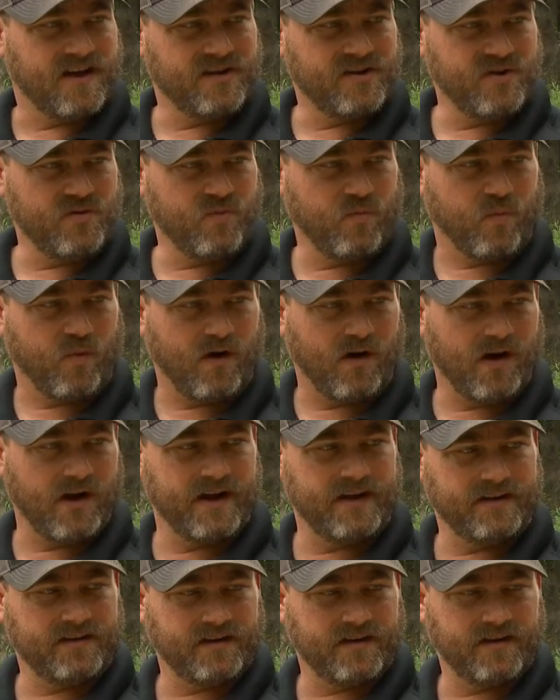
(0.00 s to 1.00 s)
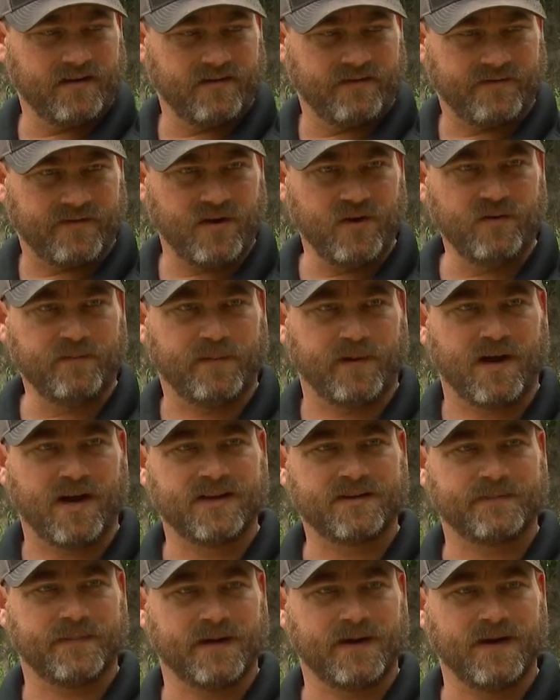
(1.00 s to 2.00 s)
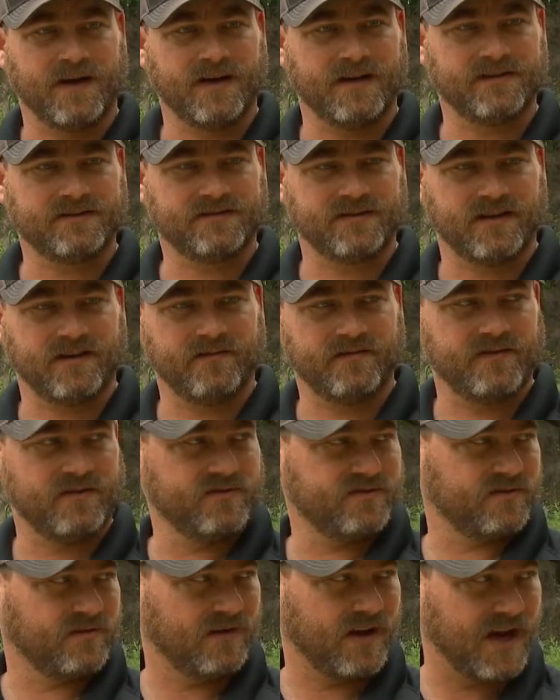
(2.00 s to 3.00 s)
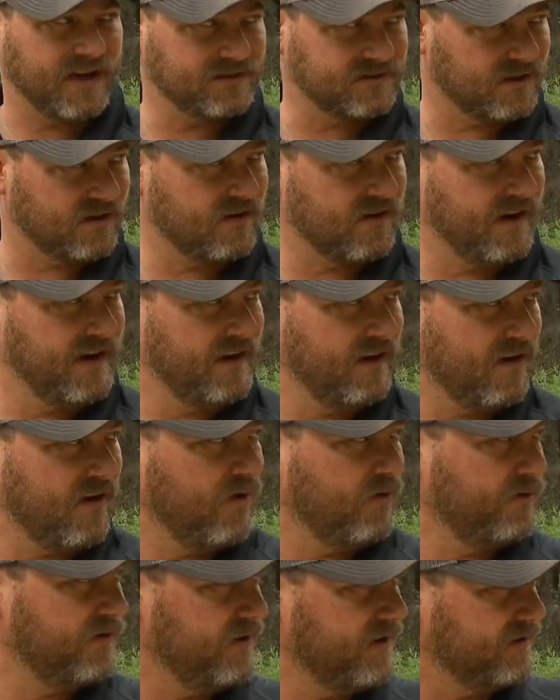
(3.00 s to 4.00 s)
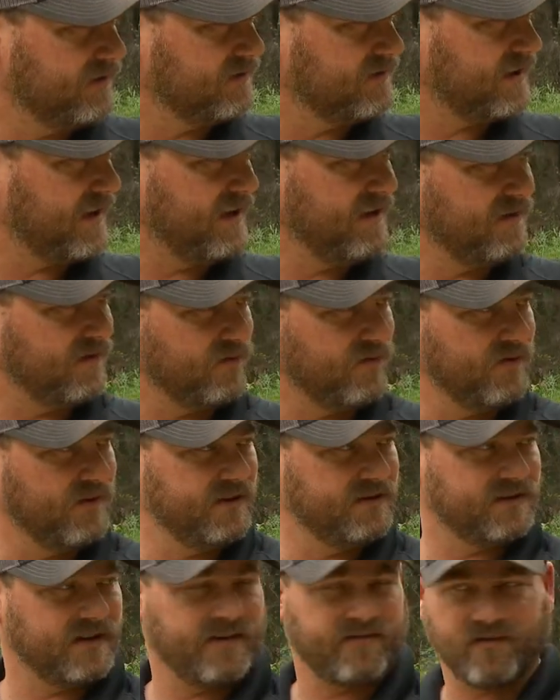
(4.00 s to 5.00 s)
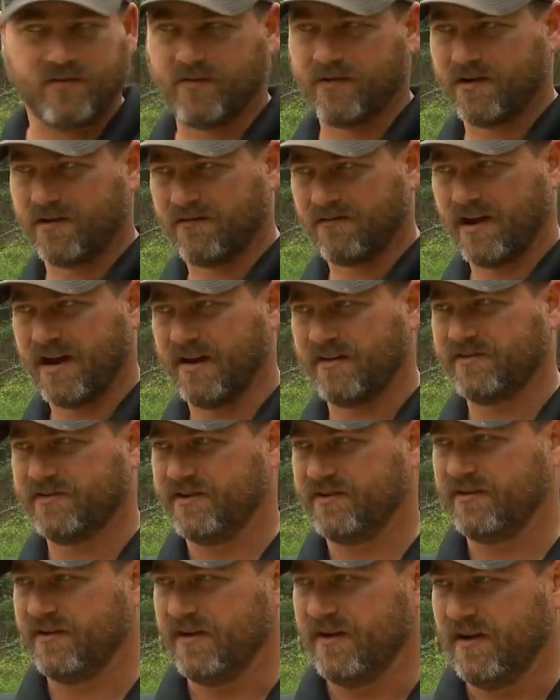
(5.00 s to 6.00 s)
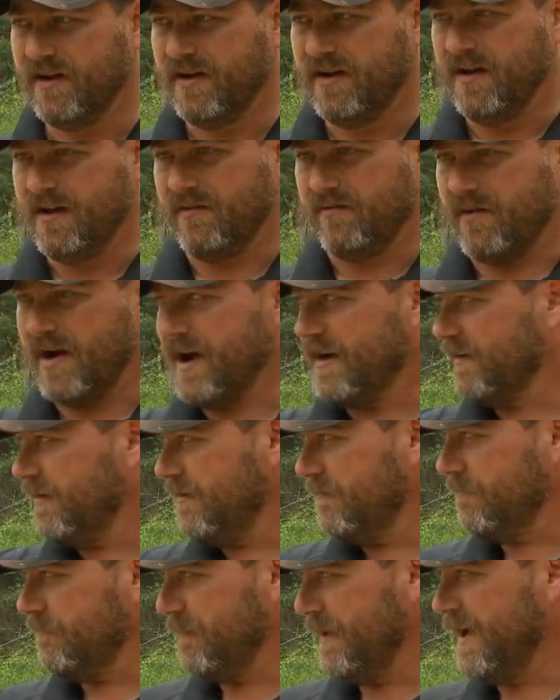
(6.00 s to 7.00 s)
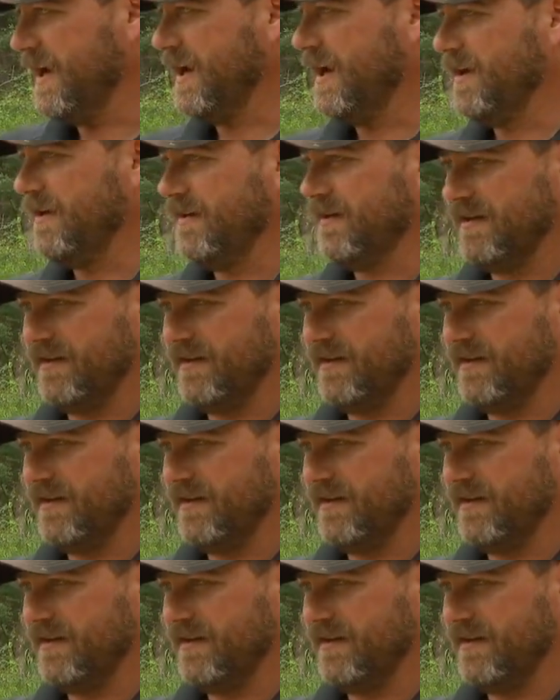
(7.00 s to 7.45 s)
you want food plots because there's lots of green growth. You can see in the woods everywhere around you. Around me,